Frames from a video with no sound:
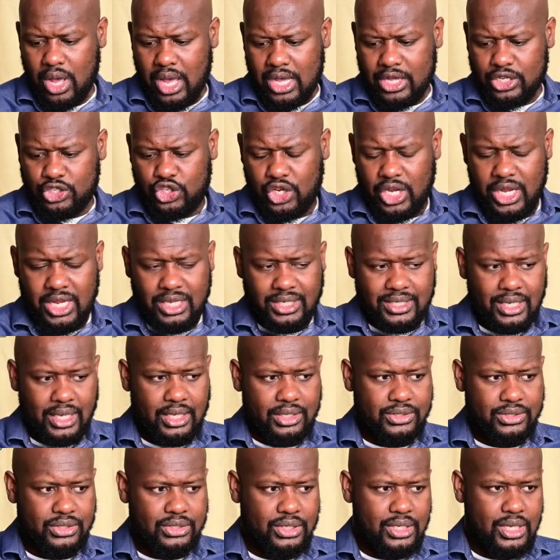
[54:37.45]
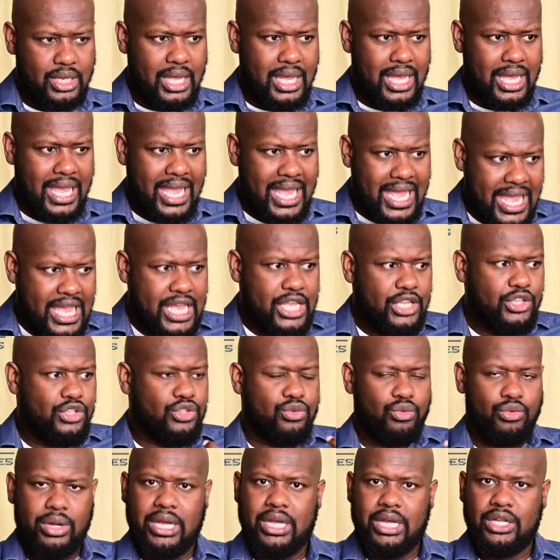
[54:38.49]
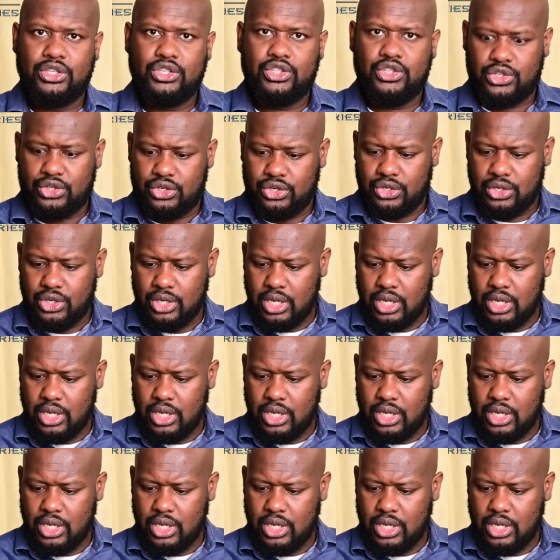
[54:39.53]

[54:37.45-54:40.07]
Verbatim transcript: Jesus is rich.